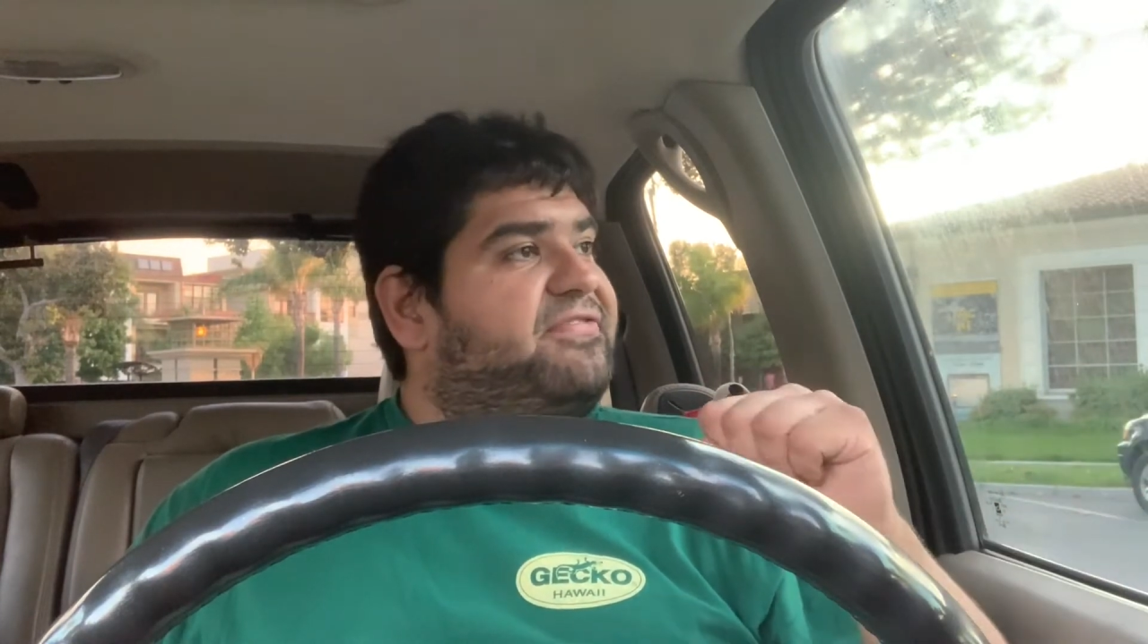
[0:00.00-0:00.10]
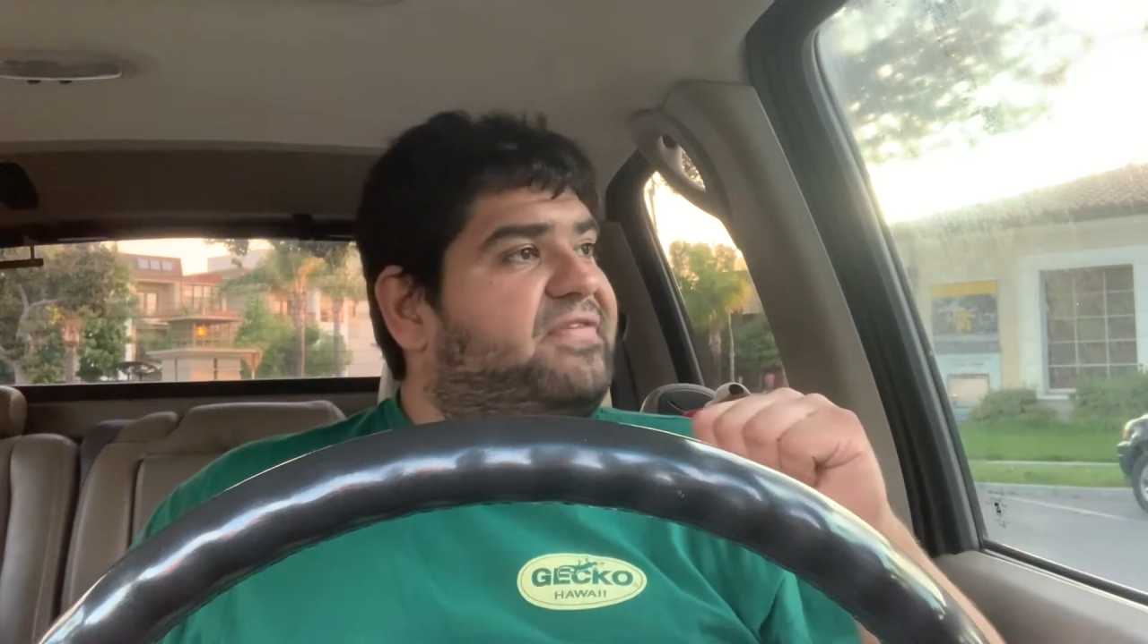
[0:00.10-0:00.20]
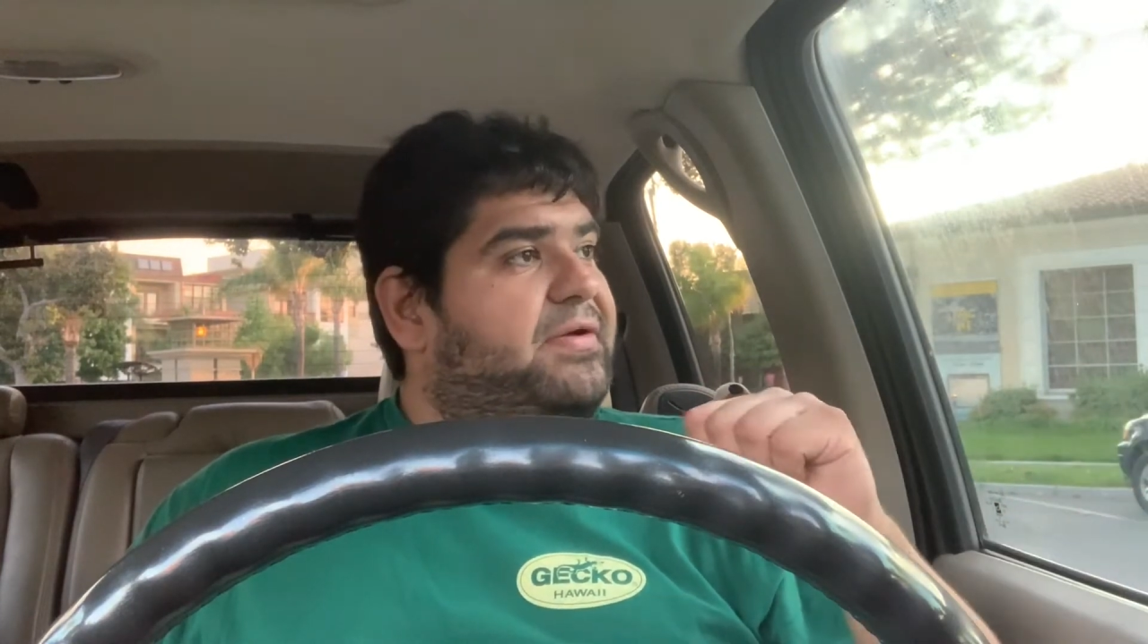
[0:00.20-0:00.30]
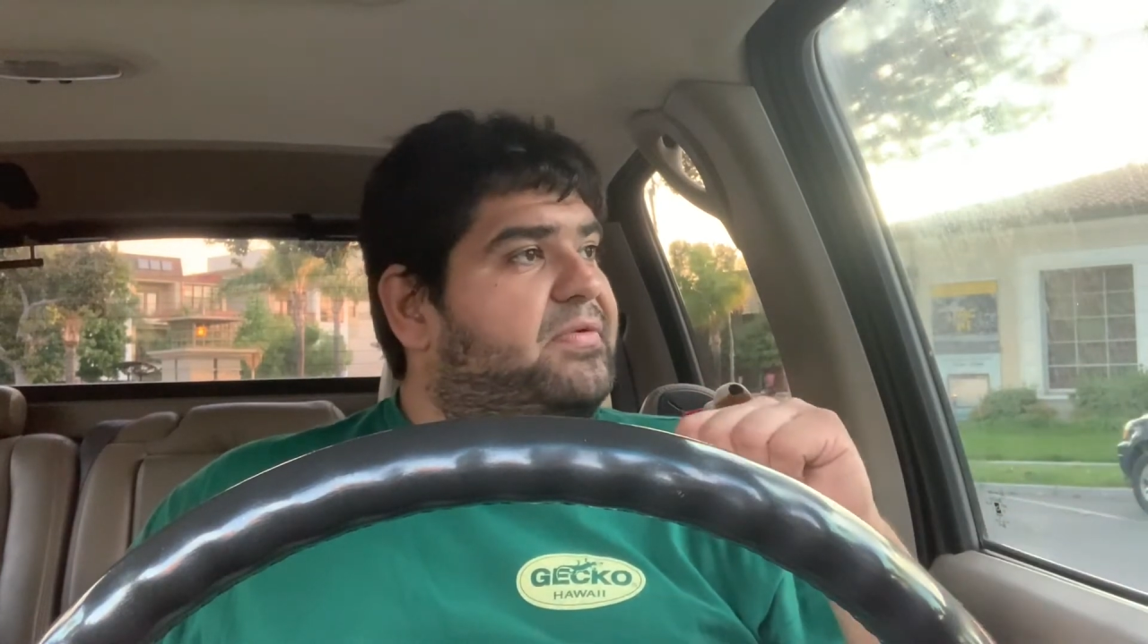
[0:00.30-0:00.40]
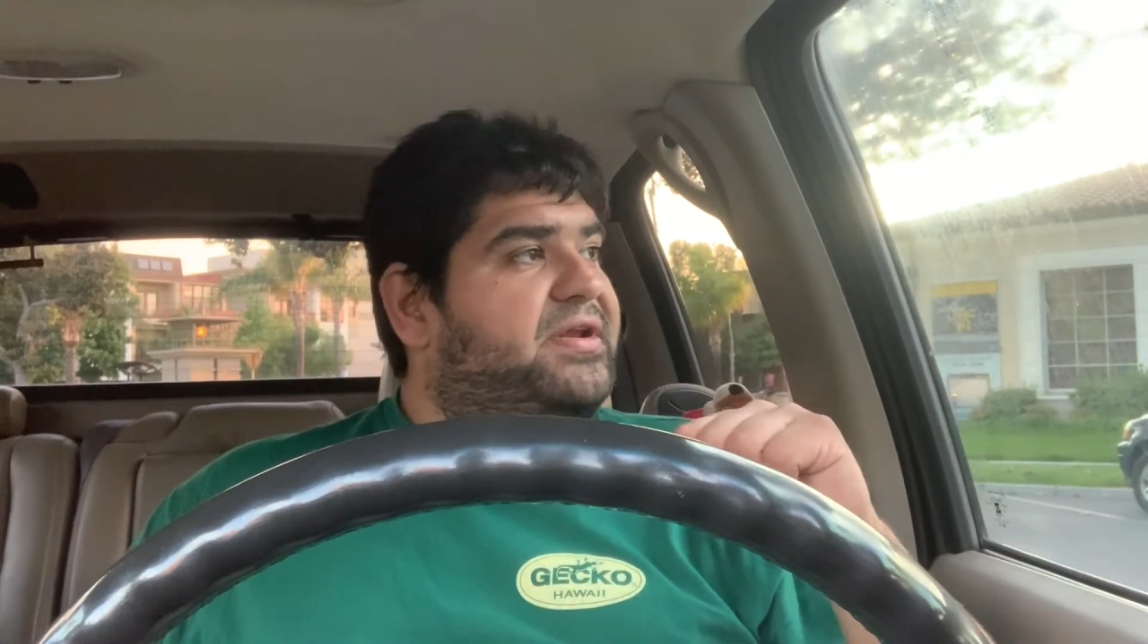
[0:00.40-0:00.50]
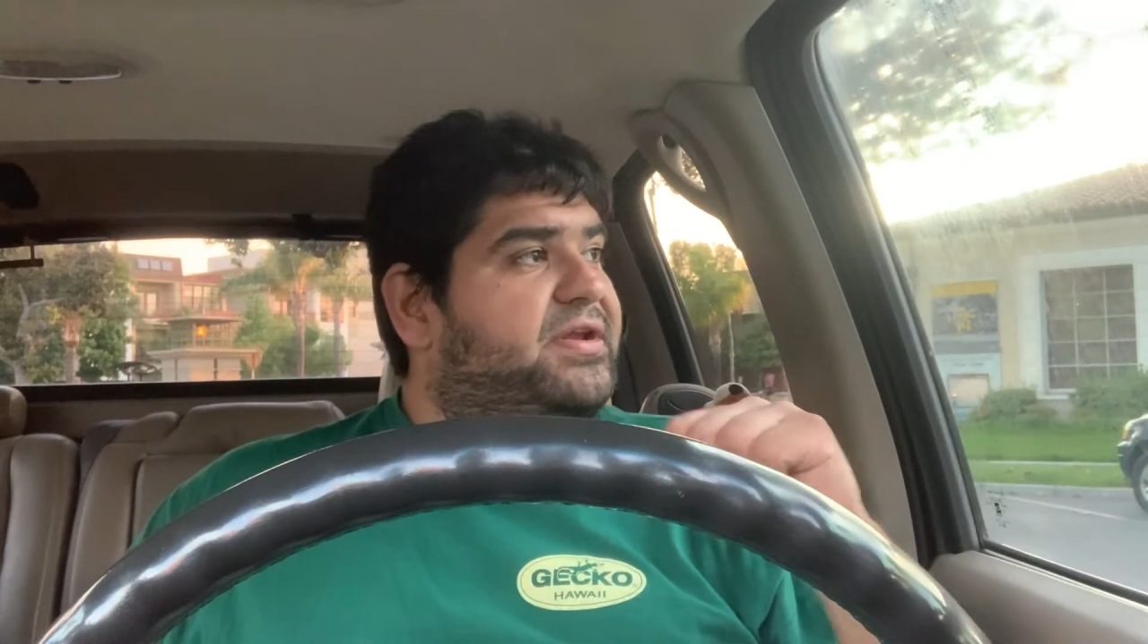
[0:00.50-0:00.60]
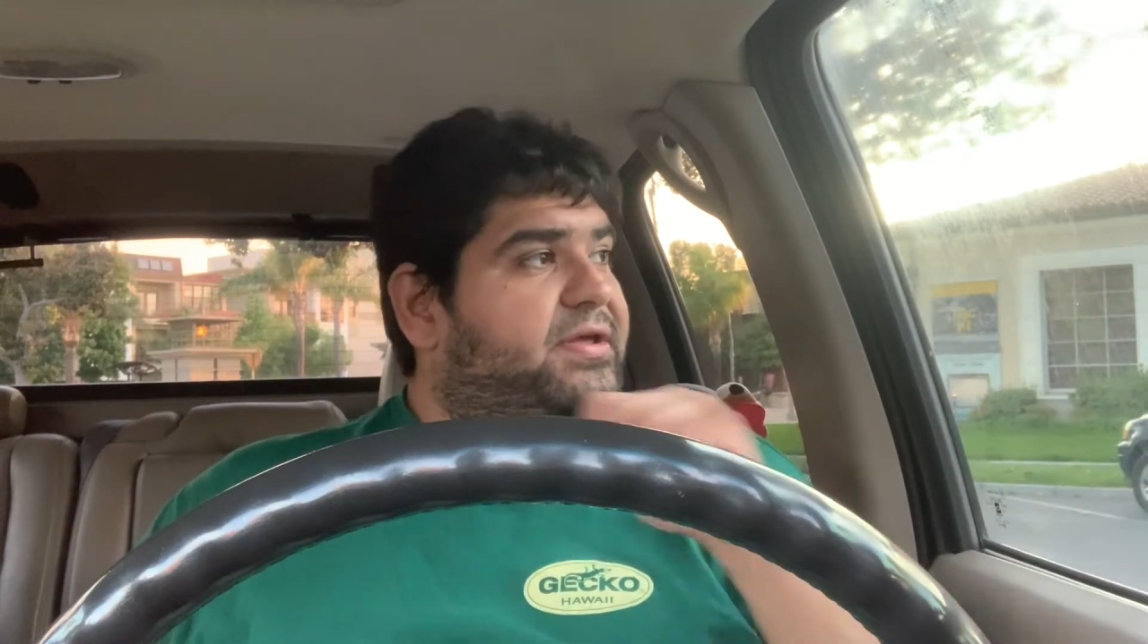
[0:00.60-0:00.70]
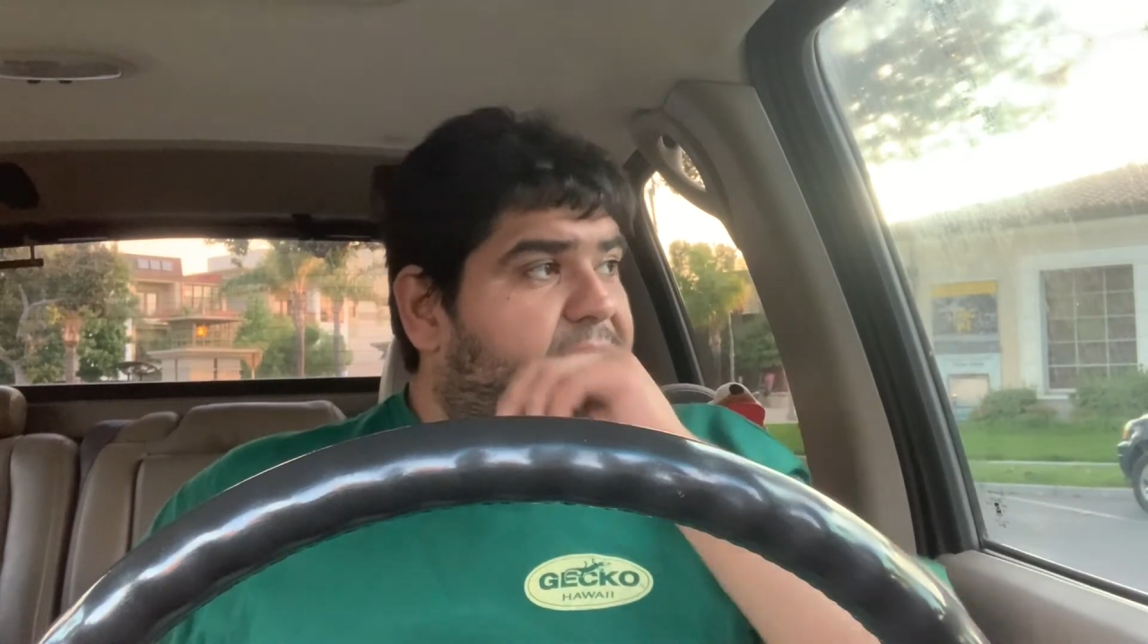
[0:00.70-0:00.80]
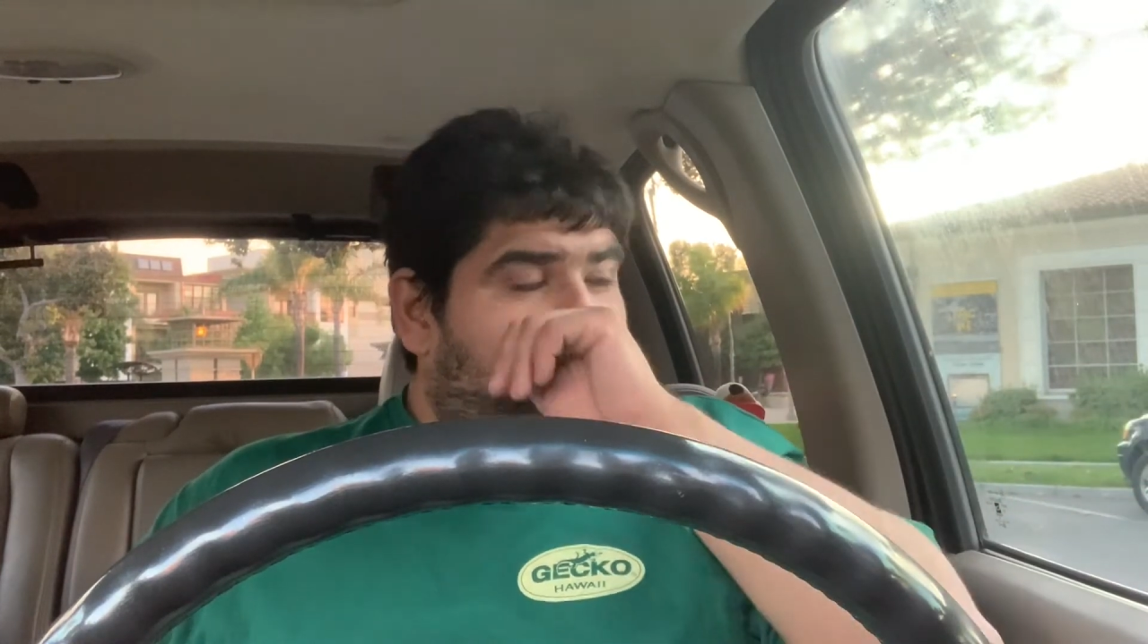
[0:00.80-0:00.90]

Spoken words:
fun one to do.